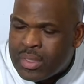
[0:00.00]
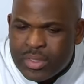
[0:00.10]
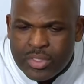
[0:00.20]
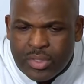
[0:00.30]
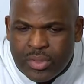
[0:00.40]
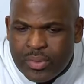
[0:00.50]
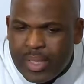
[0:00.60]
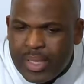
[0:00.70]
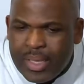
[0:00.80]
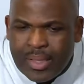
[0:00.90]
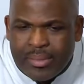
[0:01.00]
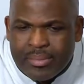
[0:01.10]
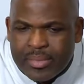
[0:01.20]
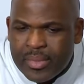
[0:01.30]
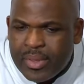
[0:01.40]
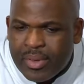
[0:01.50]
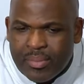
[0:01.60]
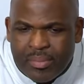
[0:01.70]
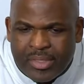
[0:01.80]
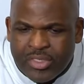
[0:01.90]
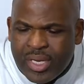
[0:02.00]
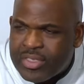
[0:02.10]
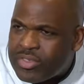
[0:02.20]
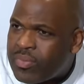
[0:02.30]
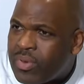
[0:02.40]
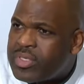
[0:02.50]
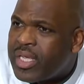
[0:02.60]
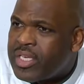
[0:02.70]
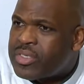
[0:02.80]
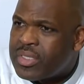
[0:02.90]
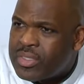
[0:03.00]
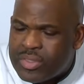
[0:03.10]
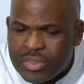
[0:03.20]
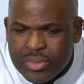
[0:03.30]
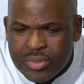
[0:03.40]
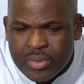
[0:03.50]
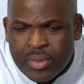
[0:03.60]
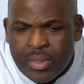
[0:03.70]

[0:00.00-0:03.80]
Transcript: So, you know, I changed the rotation to